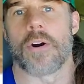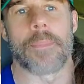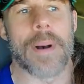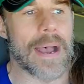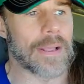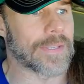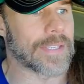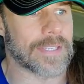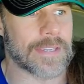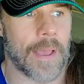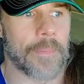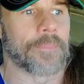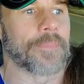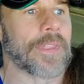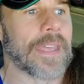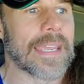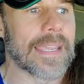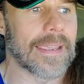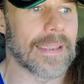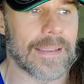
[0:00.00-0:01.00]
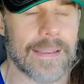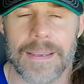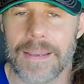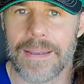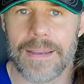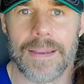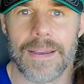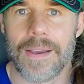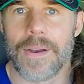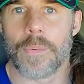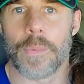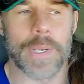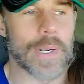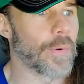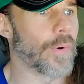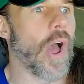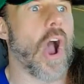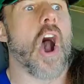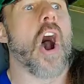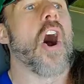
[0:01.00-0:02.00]
about something. We
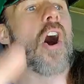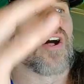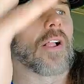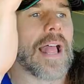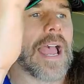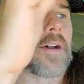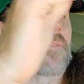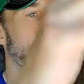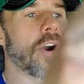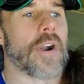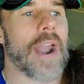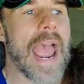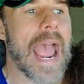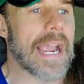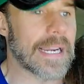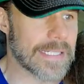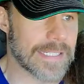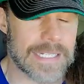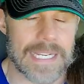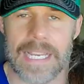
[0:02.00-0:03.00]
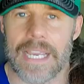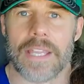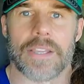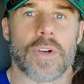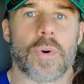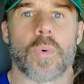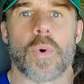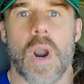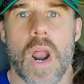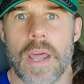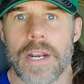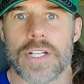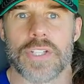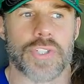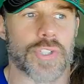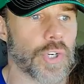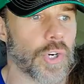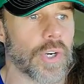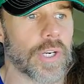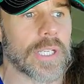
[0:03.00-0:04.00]
don't all have our acts together. We're on a
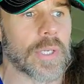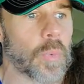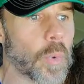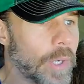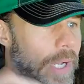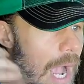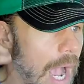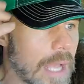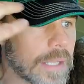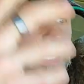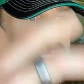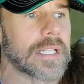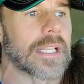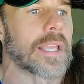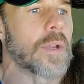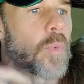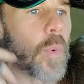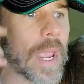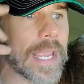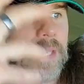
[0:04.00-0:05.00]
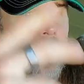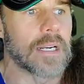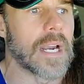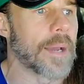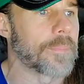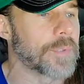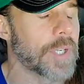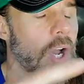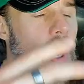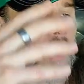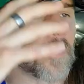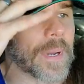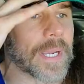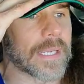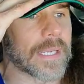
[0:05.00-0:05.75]
journey. We're constantly waking up to, oh my